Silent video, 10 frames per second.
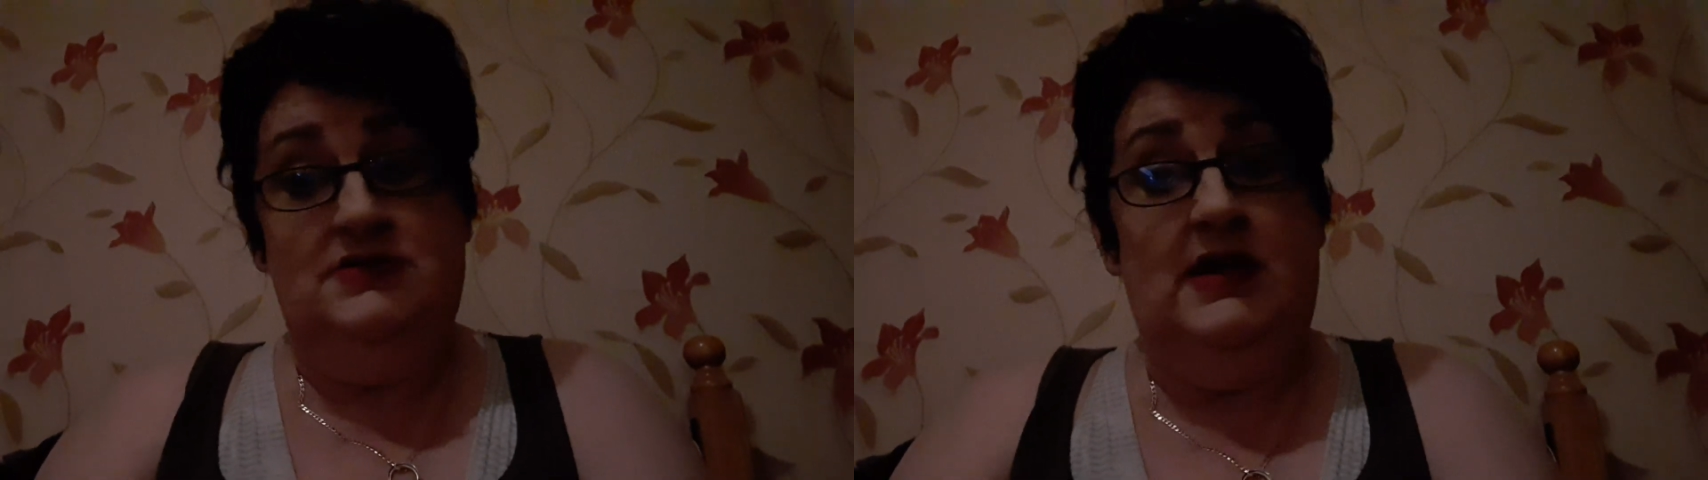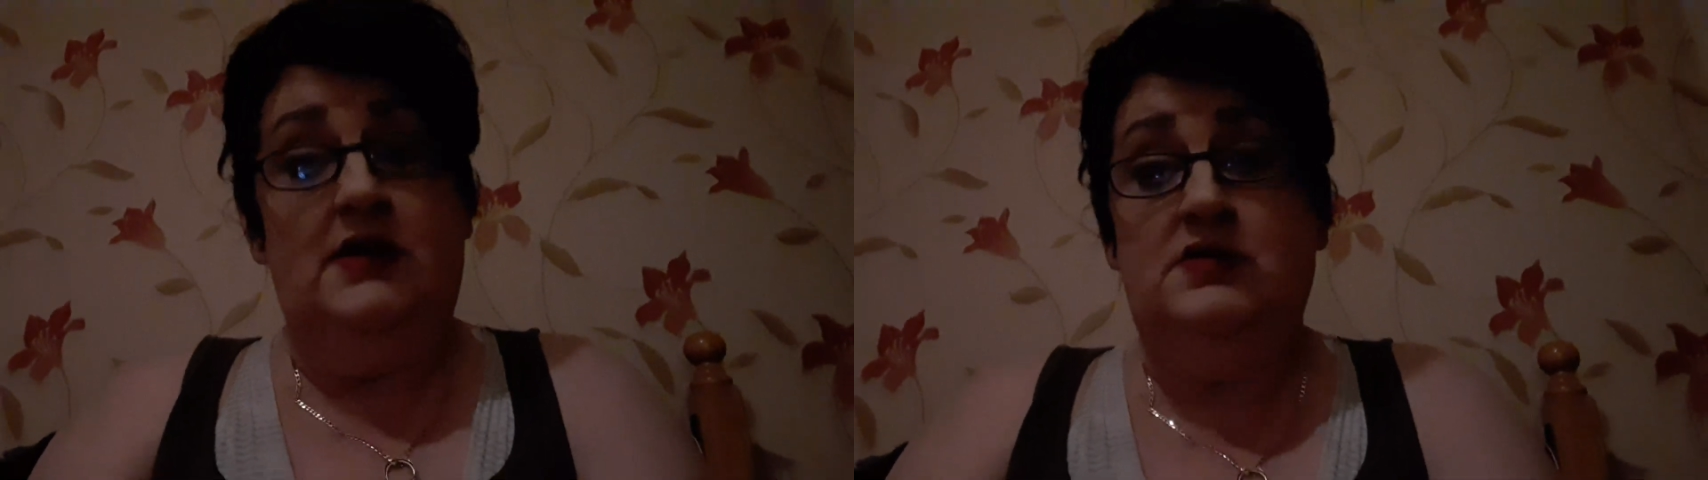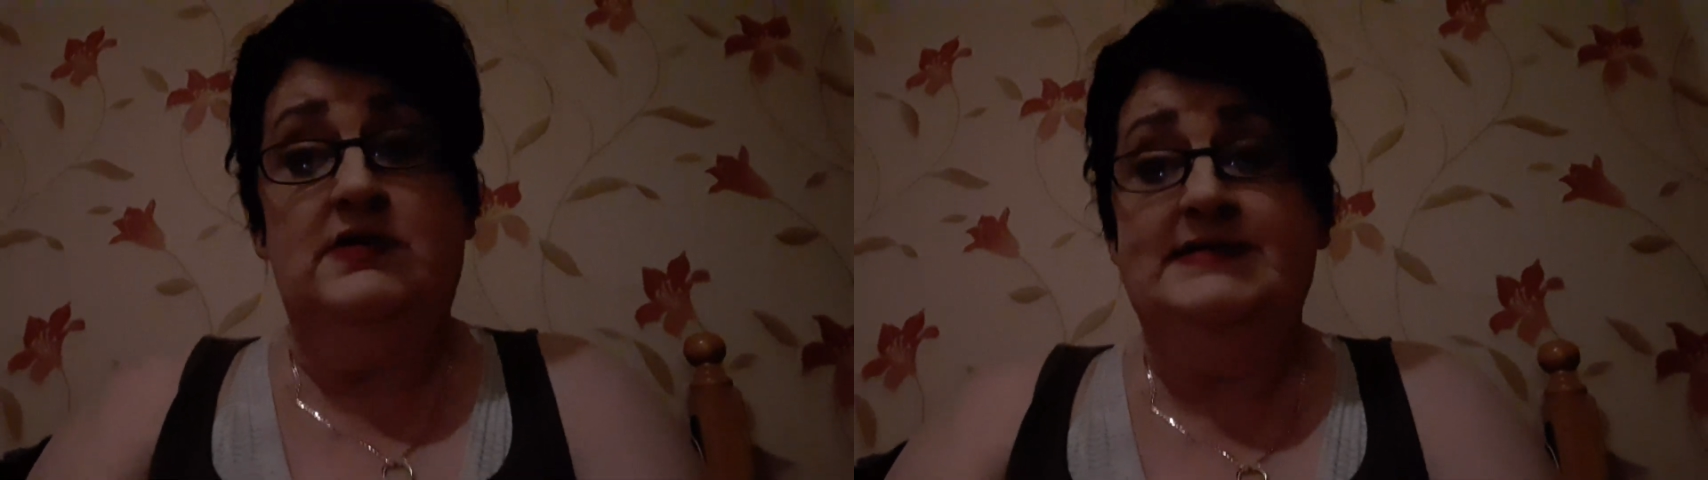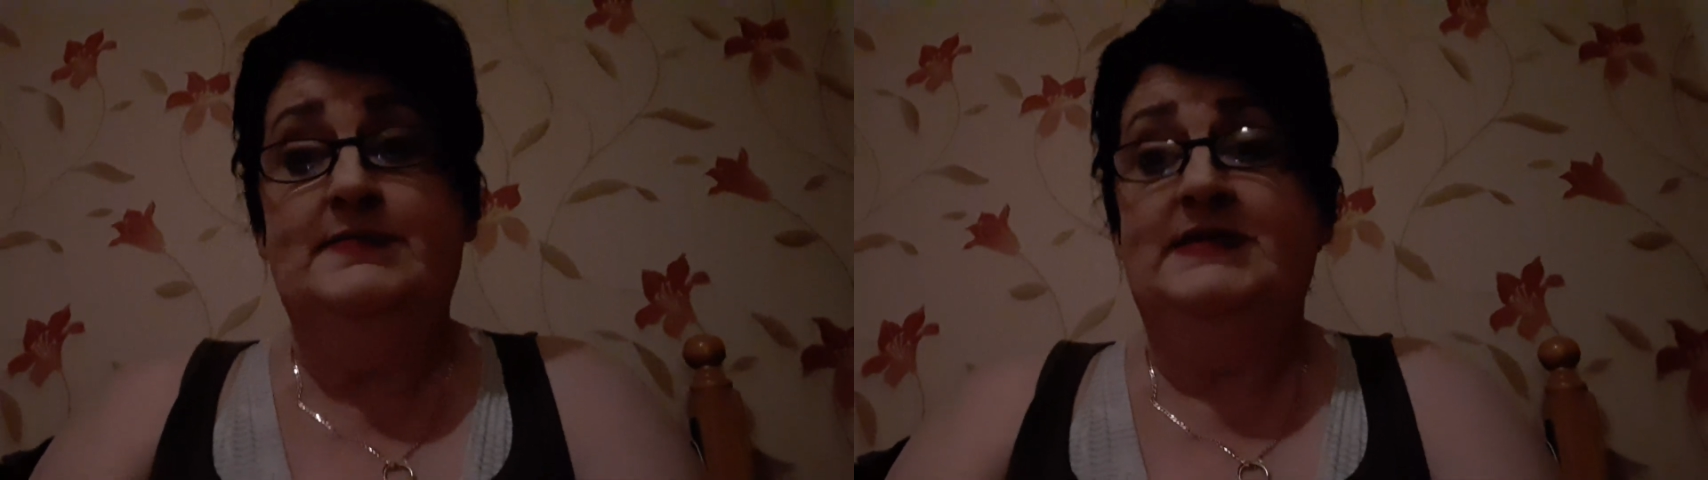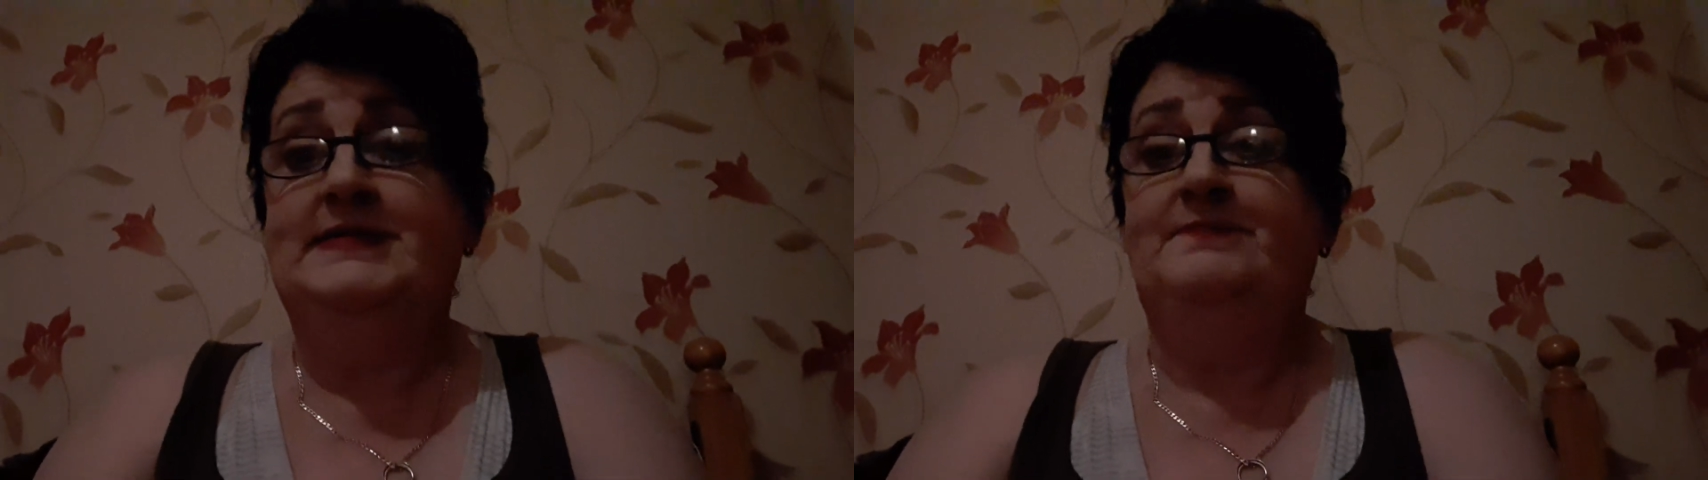our
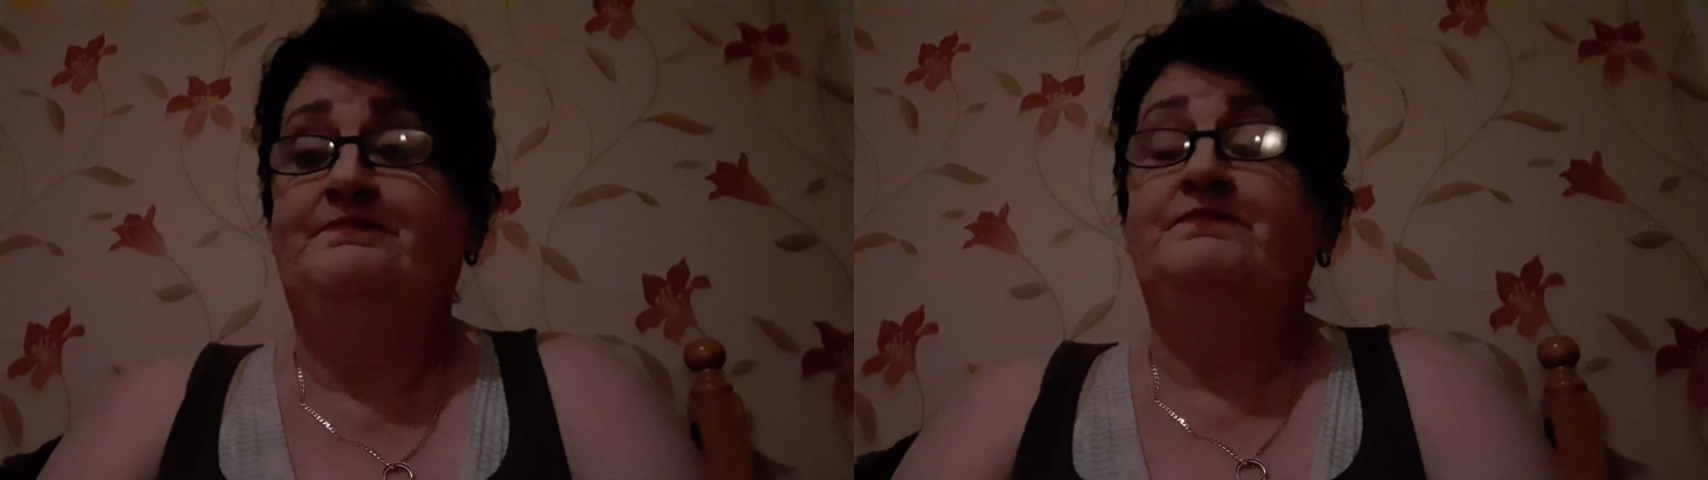Christmas.